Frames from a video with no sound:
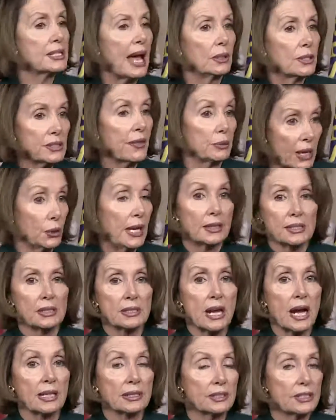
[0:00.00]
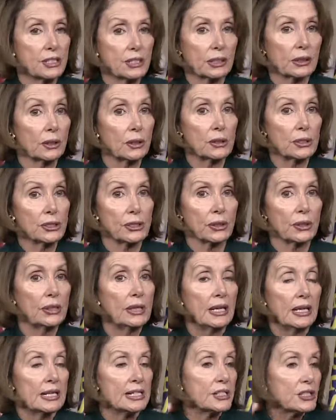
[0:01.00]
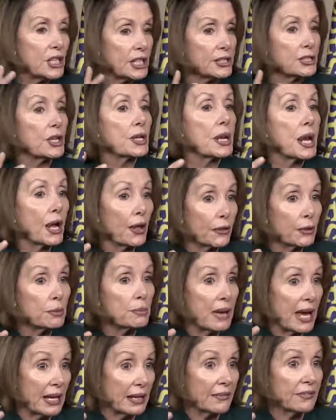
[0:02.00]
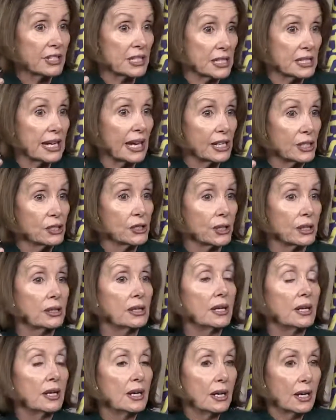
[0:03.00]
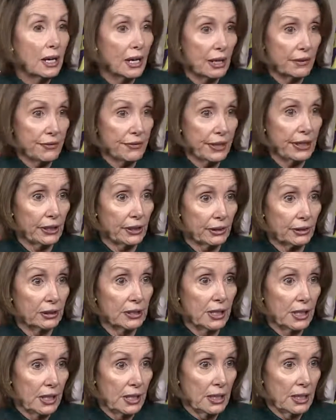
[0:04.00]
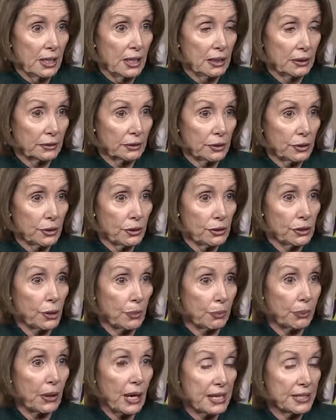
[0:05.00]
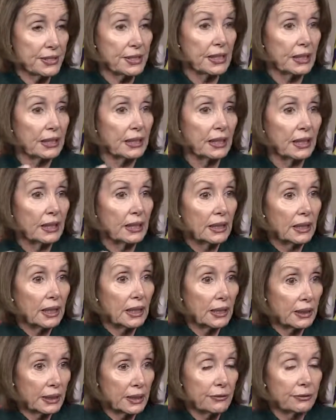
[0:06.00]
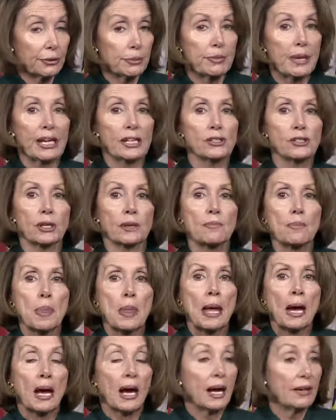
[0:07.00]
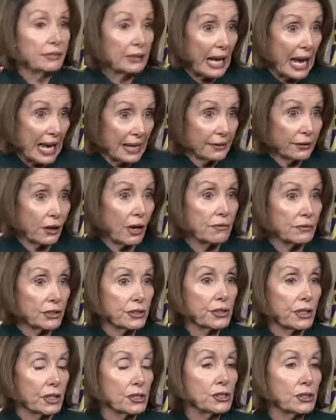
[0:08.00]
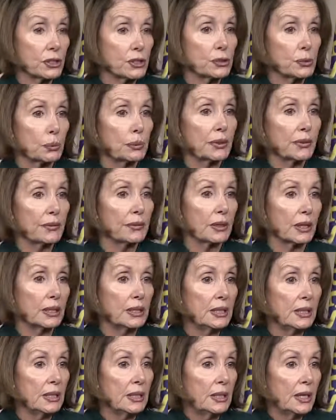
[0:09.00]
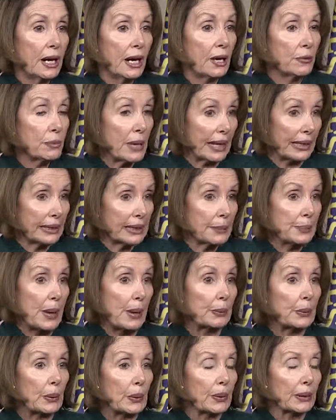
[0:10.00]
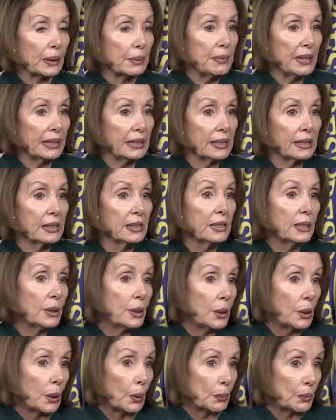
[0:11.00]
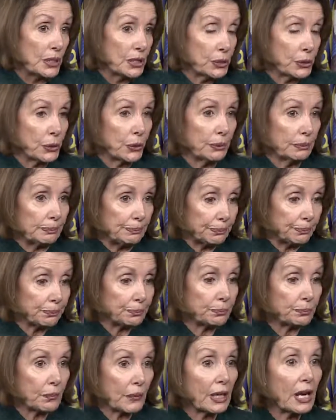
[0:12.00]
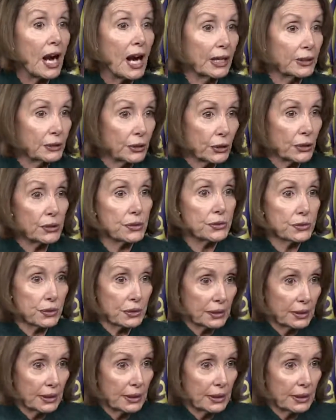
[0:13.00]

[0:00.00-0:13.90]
this non-disclosure is just another manifestation of their suppressing information. I've had conversations with our ranking member on the committee, Mr. Conyers.